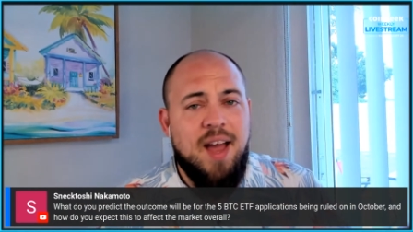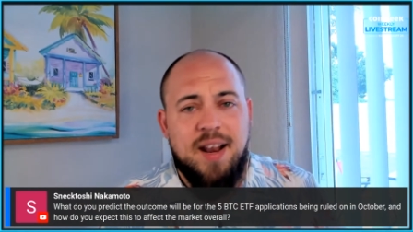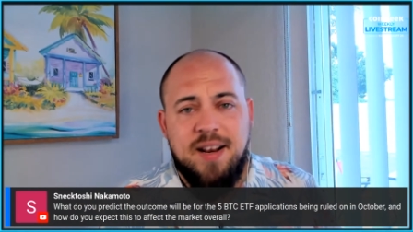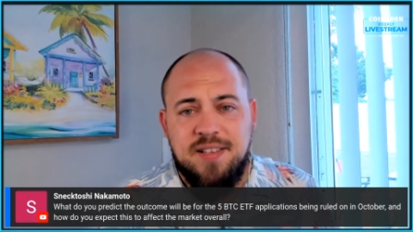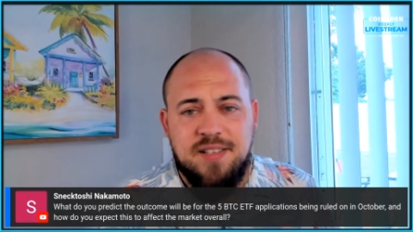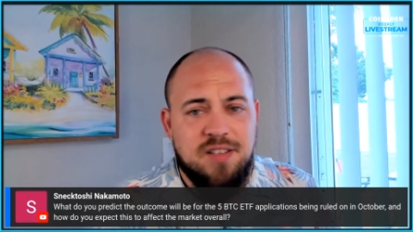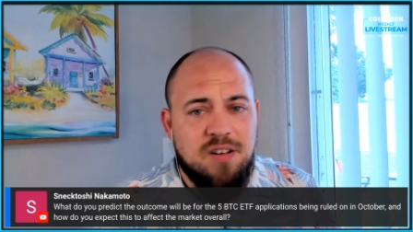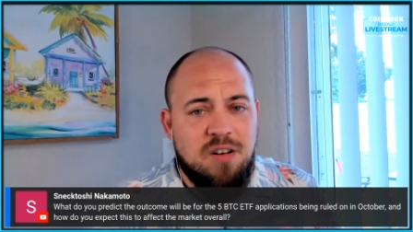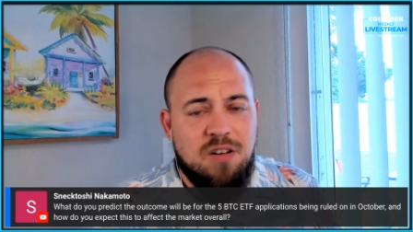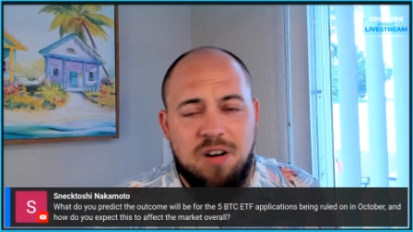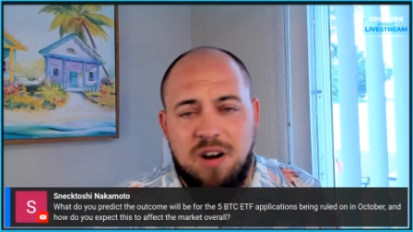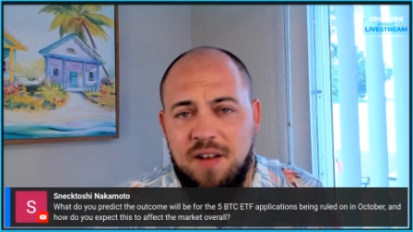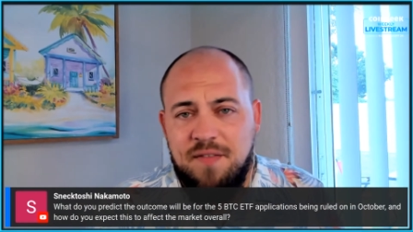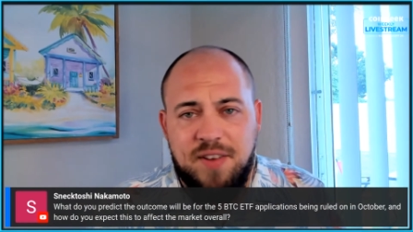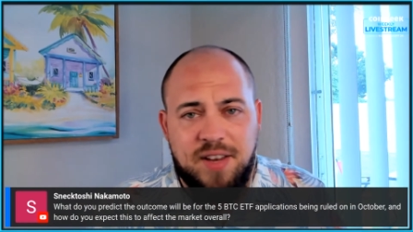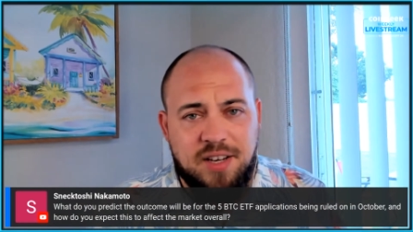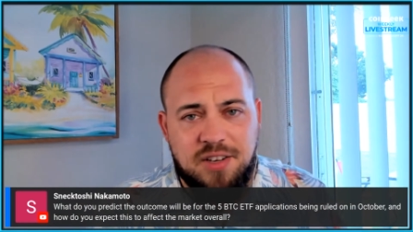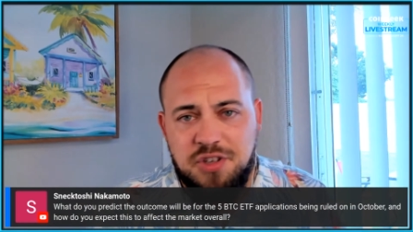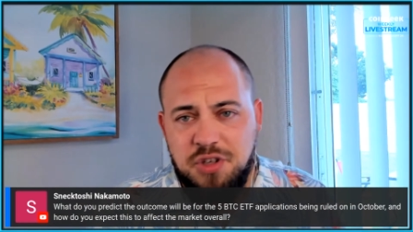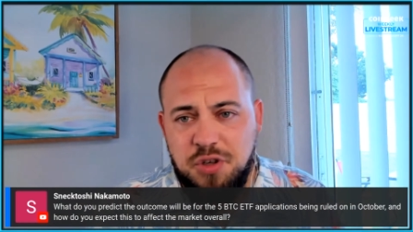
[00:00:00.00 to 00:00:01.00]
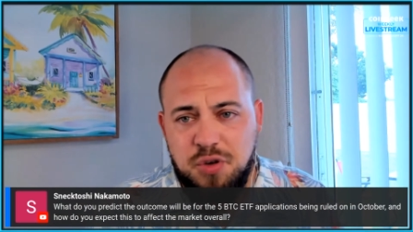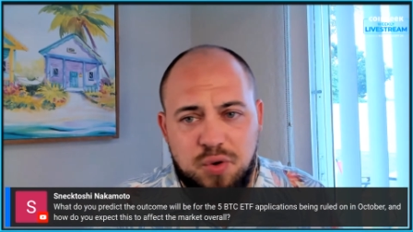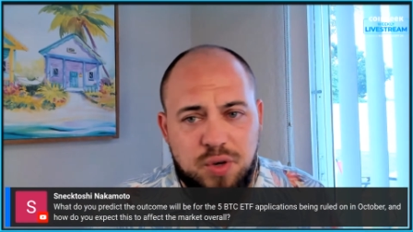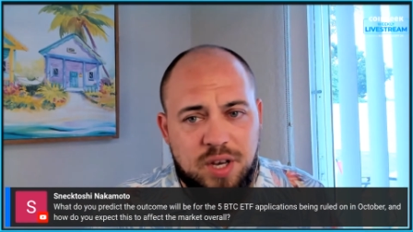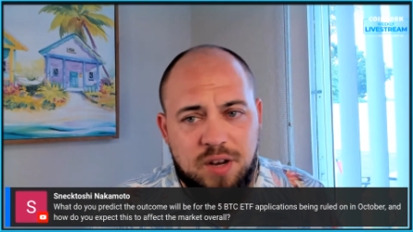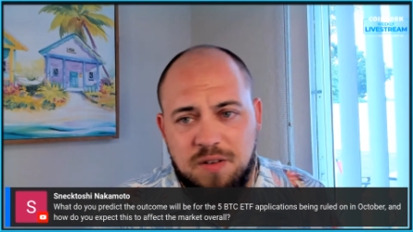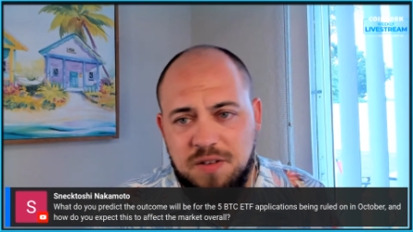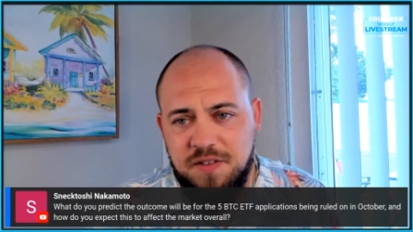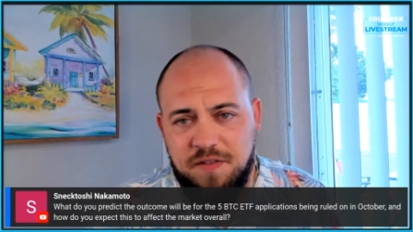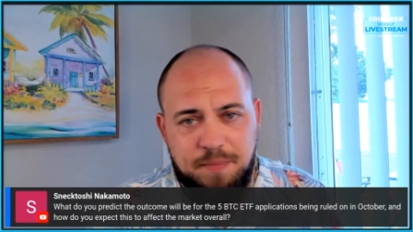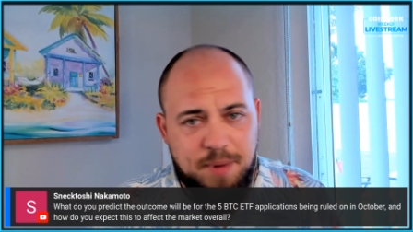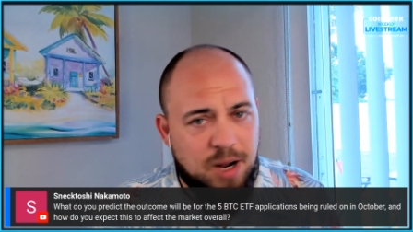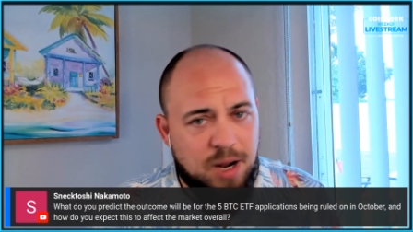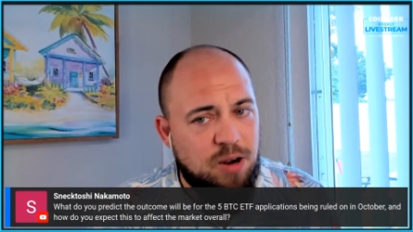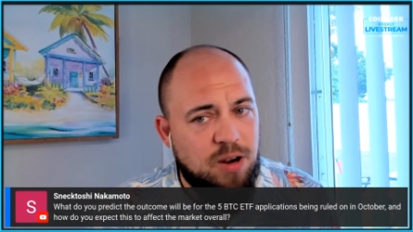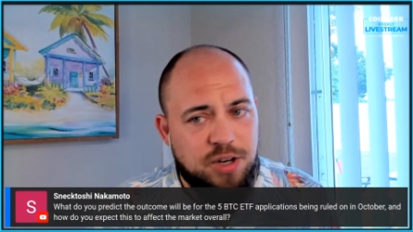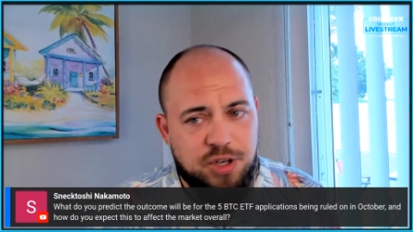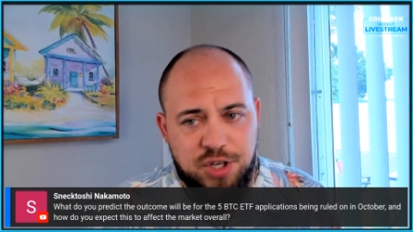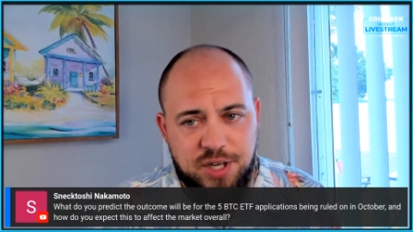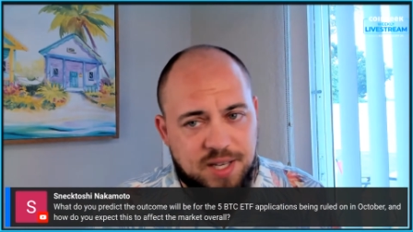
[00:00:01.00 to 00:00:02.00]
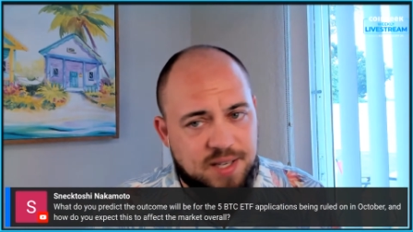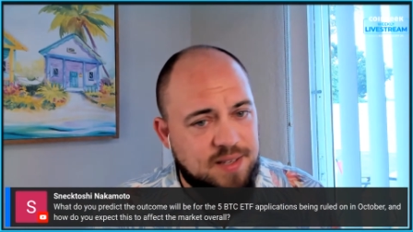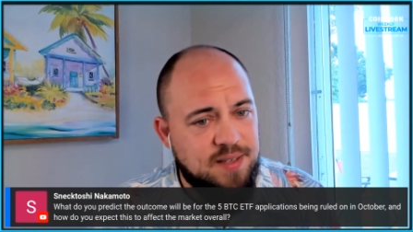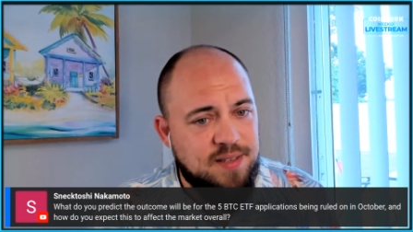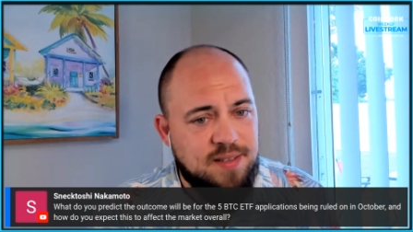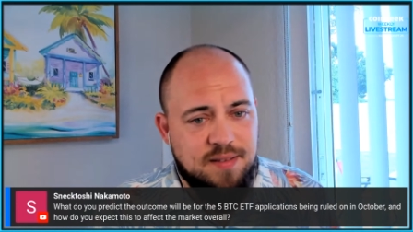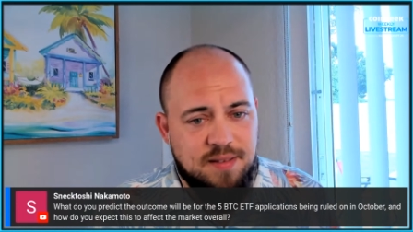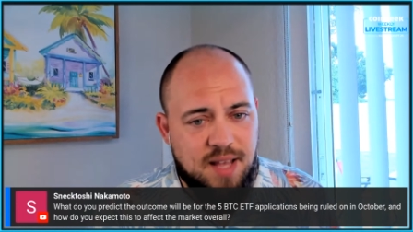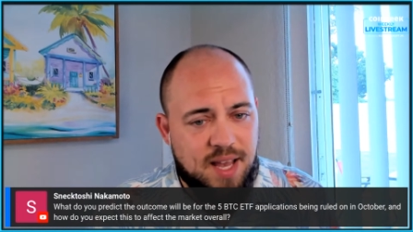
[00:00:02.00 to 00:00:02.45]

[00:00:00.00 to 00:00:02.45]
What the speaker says: And it started off like 2 years of bearishness,